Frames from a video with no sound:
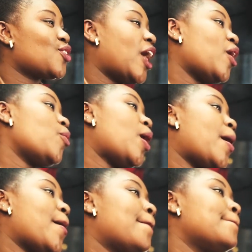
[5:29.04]
So
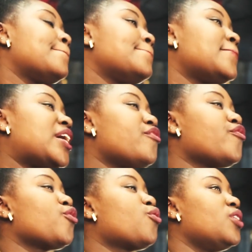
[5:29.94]
now,
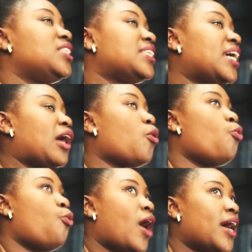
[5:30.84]
if you could tailor
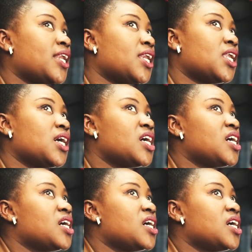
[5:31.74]
one